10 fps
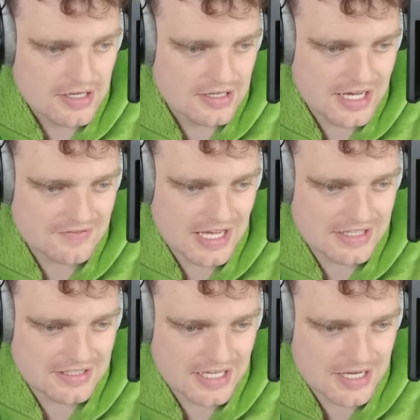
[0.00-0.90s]

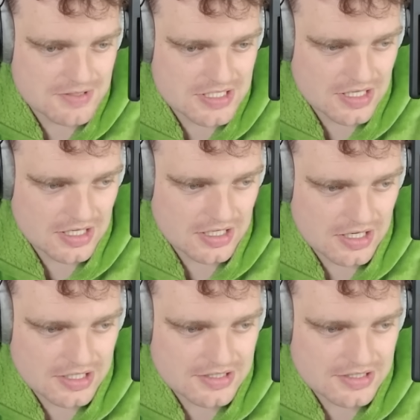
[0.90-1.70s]
Left-handed layup, she's looking good.